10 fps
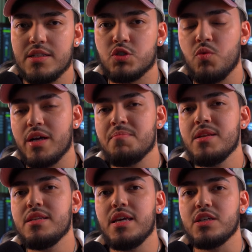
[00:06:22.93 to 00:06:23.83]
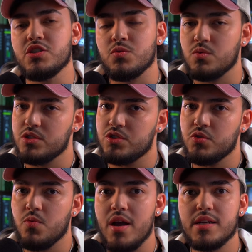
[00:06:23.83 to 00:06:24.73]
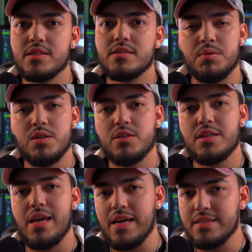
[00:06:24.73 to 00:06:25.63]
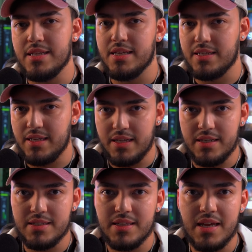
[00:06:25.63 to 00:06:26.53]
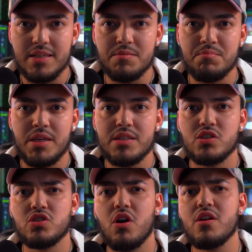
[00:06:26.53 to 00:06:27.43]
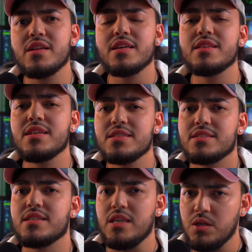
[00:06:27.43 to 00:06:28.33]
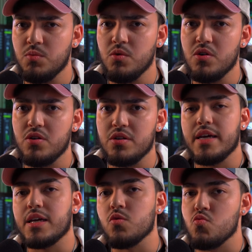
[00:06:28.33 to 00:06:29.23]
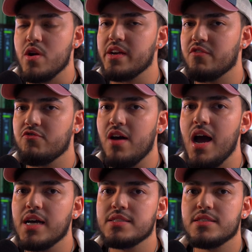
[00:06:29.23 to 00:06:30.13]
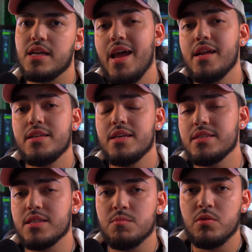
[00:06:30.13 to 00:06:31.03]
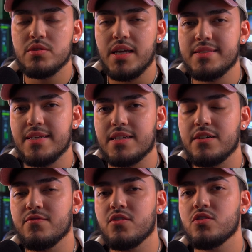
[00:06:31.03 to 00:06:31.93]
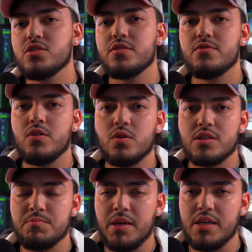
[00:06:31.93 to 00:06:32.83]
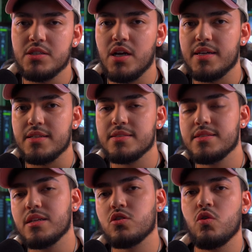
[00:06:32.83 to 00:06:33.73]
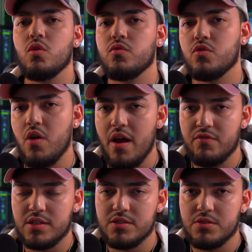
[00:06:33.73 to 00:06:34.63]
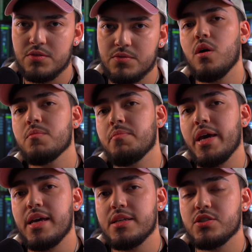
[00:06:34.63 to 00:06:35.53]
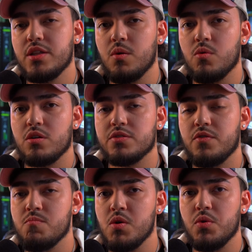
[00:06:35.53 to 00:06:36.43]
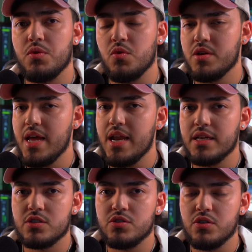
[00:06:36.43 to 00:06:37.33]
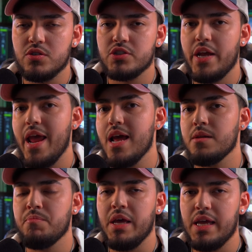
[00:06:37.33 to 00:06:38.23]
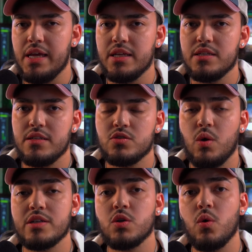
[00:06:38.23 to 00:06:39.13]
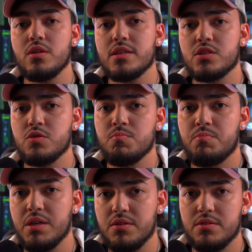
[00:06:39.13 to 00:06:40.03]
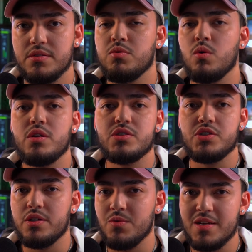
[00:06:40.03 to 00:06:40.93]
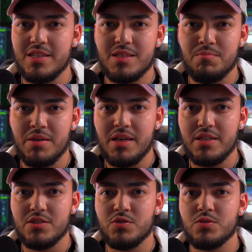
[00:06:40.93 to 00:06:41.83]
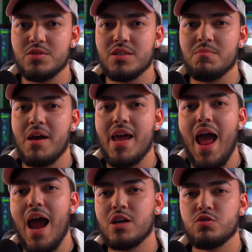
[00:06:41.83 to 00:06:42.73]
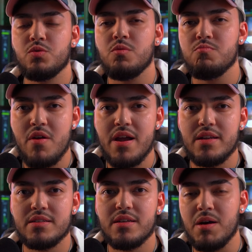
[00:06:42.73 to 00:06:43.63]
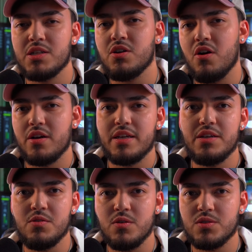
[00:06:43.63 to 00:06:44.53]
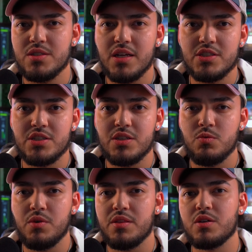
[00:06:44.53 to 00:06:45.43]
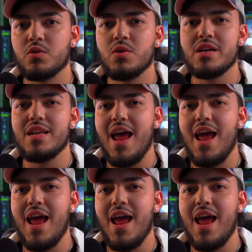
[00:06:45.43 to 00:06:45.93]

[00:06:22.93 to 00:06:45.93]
Its recommendation was direct: build a dedicated landing page targeting this keyword. It can rank fast, and it doubles as a conversion-focused page I can send cold traffic to. One page that works for both organic search and paid. So I told it to build. Ploy generated the page using my actual brand, my dark hero section with the green